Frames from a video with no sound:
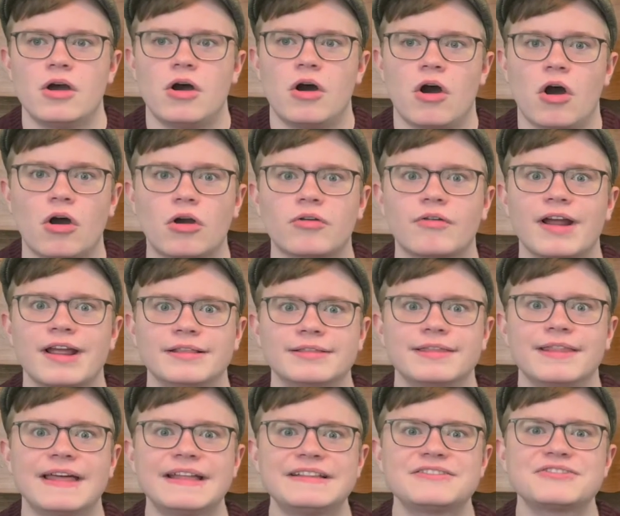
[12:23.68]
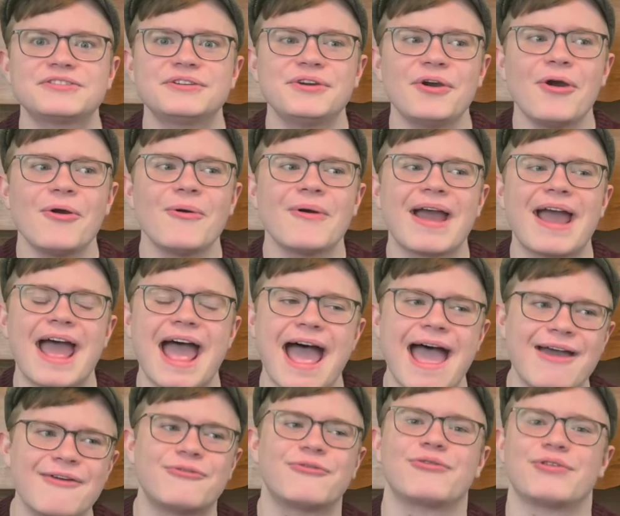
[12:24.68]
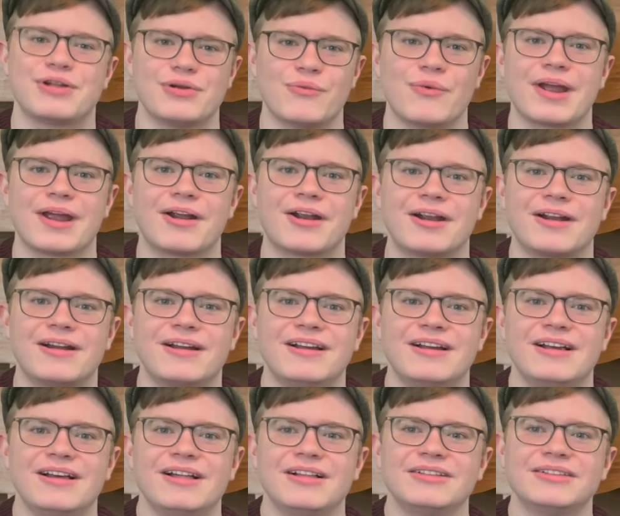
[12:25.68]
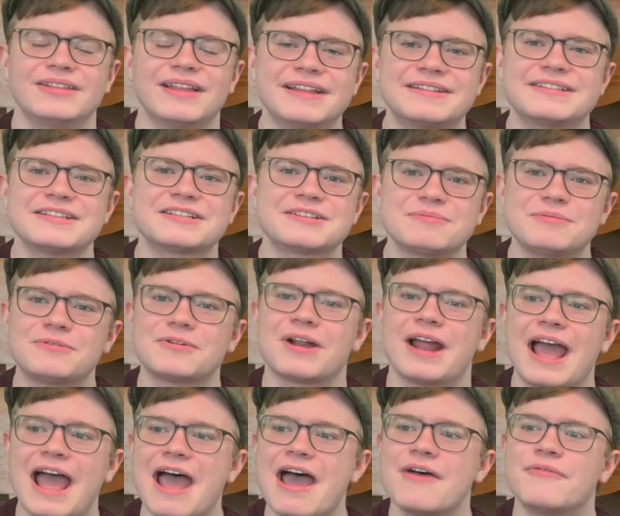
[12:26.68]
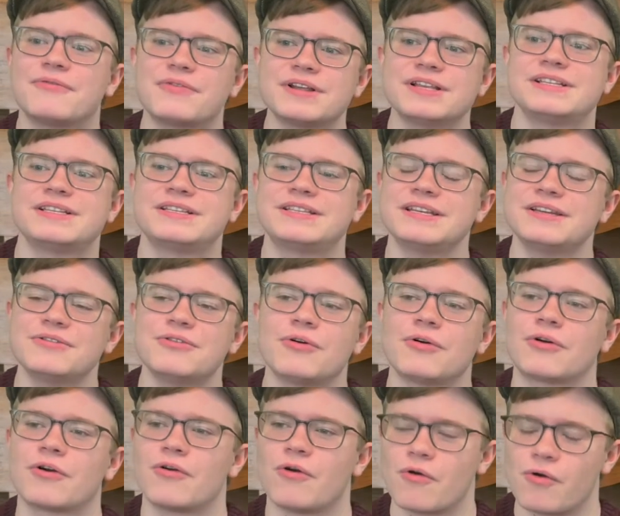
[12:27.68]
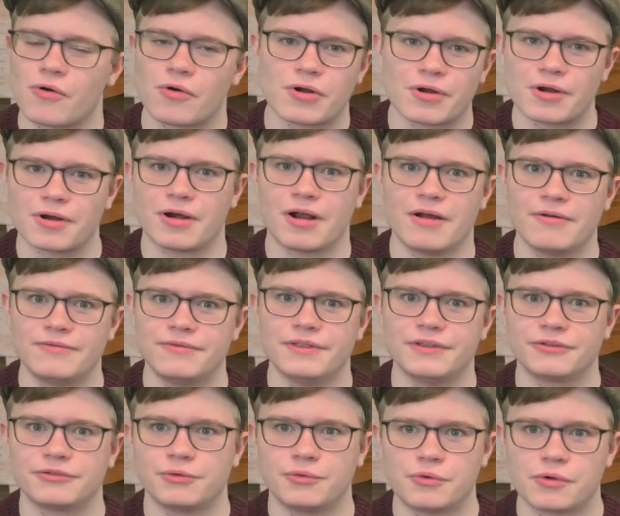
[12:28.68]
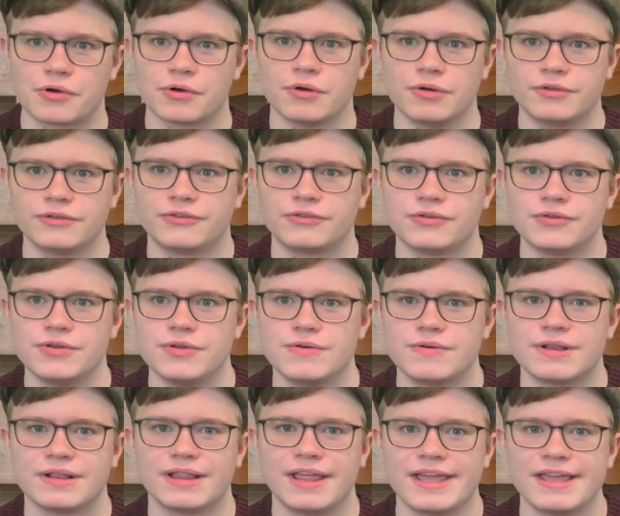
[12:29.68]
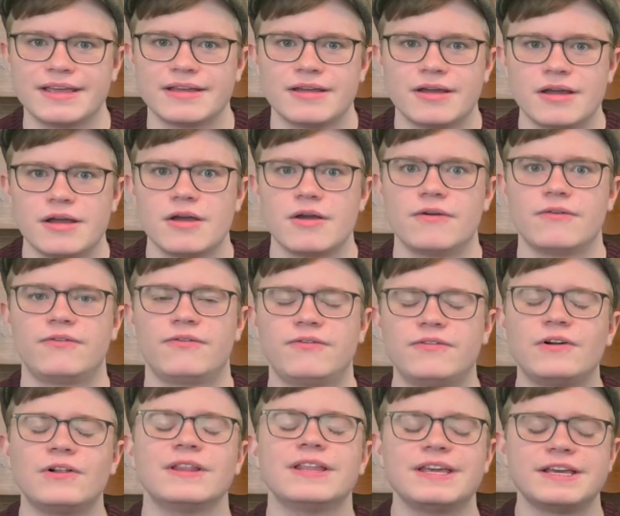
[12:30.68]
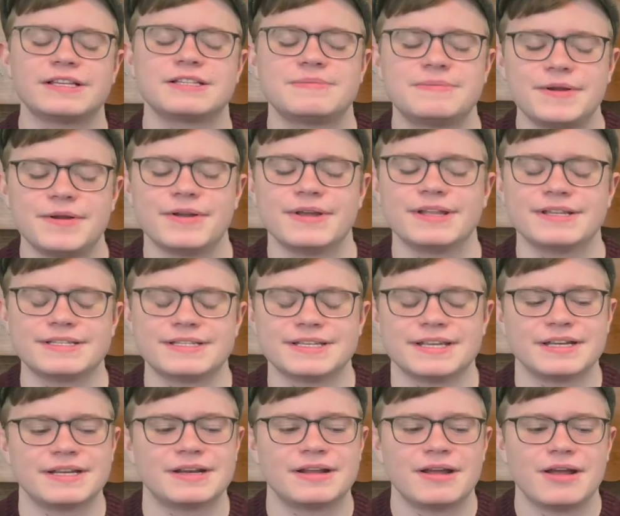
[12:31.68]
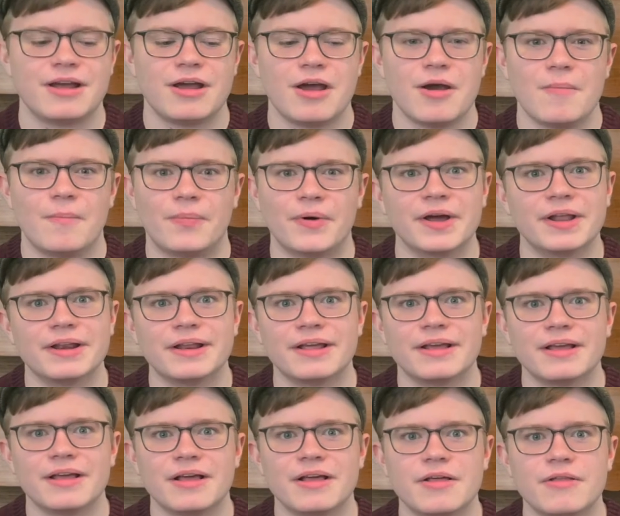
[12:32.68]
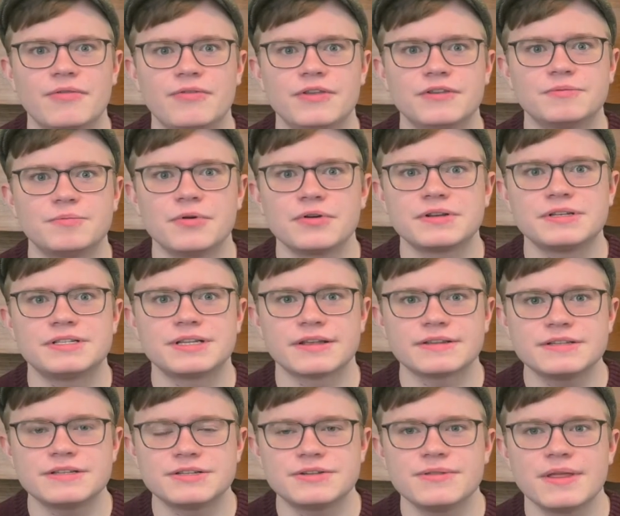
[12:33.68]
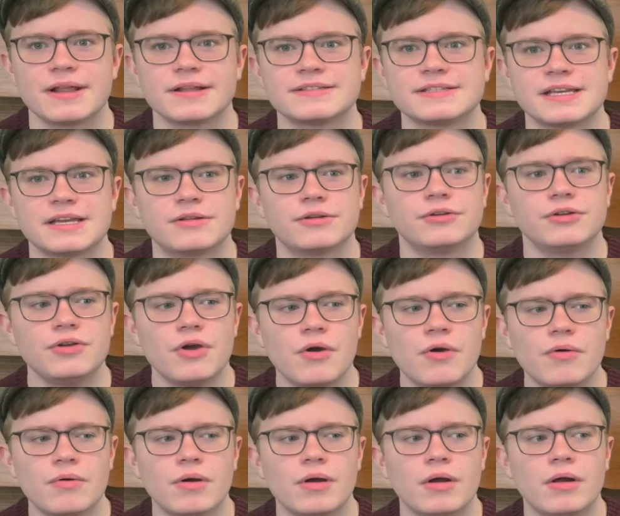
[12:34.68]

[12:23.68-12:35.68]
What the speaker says: all right, let's go everywhere. Let's explore every single corner of this world so you can like fully experience it. But this book doesn't do that. It's like, no,